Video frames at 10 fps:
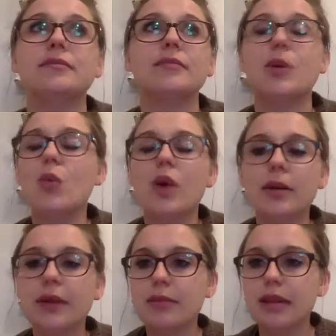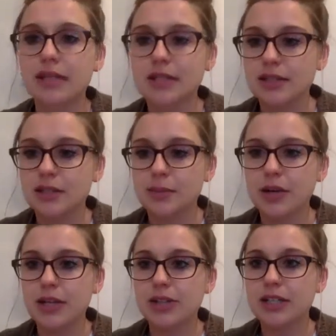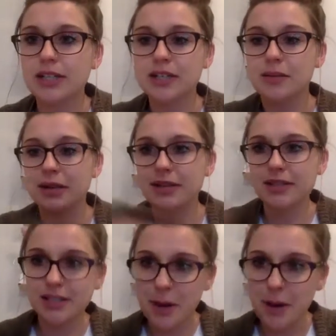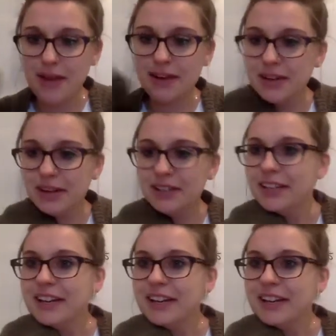one of my biggest inspirations amongst Amanda.